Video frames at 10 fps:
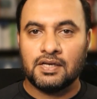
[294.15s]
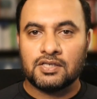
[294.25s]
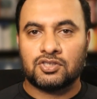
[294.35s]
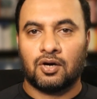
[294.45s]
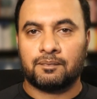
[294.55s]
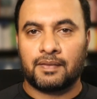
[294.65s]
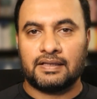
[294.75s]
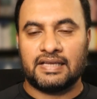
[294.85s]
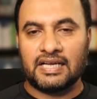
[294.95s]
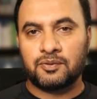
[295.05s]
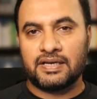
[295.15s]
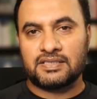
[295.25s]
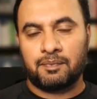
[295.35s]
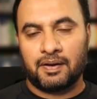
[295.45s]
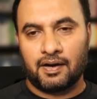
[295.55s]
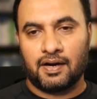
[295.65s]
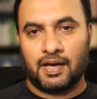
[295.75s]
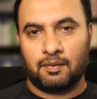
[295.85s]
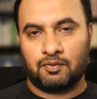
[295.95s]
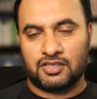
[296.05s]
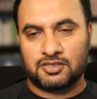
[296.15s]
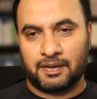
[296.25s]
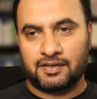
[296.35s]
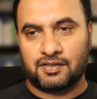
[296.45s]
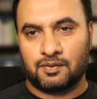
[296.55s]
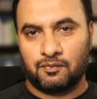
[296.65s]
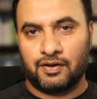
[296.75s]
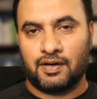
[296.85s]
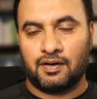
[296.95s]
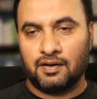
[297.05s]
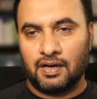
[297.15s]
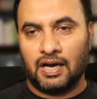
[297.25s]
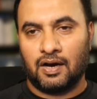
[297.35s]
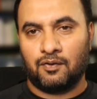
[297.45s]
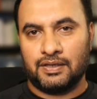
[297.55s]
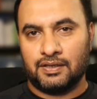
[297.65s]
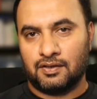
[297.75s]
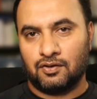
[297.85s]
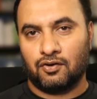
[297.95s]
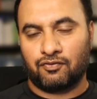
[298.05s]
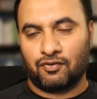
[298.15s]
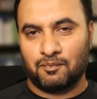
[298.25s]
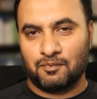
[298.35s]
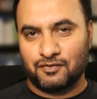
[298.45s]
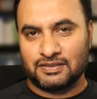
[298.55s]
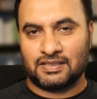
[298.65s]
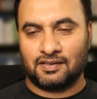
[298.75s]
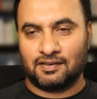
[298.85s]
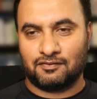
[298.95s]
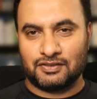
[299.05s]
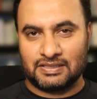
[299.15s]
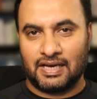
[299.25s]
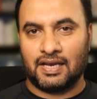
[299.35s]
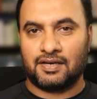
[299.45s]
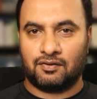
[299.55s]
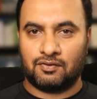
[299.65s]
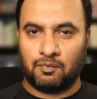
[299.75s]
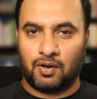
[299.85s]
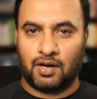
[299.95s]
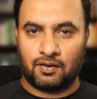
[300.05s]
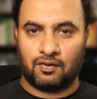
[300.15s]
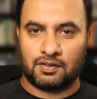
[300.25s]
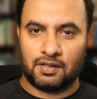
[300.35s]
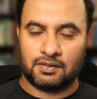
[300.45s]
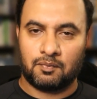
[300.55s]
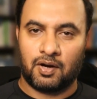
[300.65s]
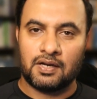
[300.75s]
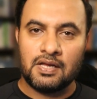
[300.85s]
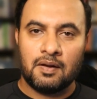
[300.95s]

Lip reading: So that's why it's a paradigm or a spectrum where how we go from physicality of the bot or the other bot.